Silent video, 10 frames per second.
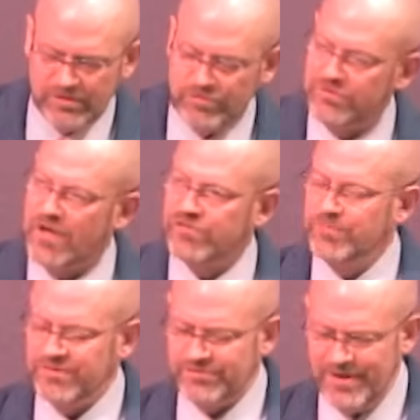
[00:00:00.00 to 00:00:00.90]
field of New
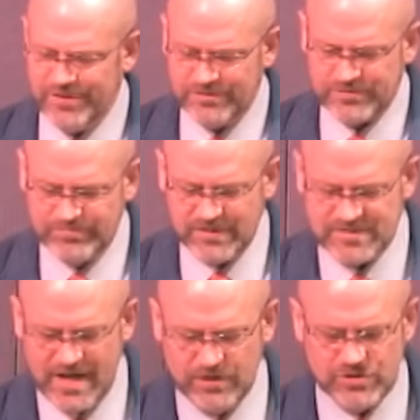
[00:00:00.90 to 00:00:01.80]
Testament studies
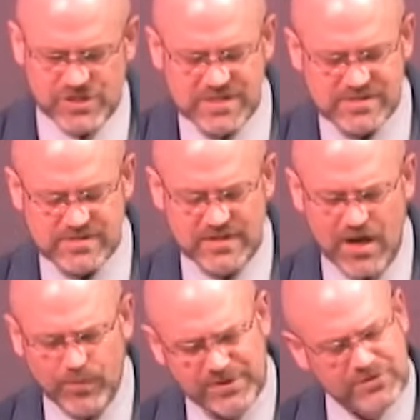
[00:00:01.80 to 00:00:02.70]
titled Jesus and
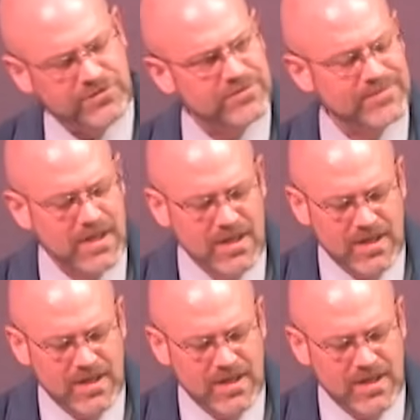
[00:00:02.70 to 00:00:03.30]
the Eyewitnesses.